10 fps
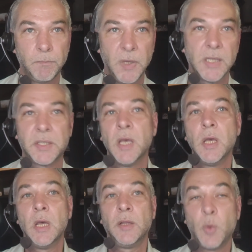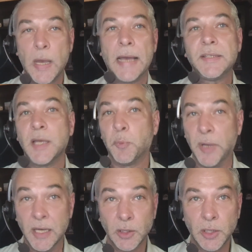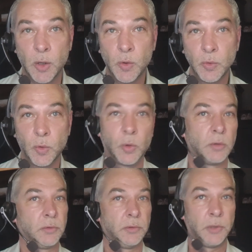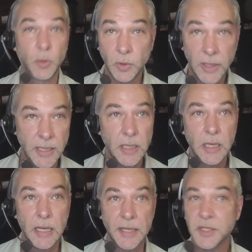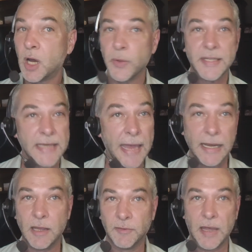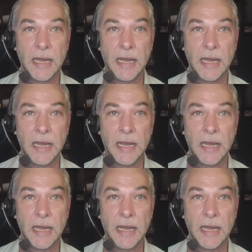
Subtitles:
Because the way I see it, being alone or lonely isn't always negative,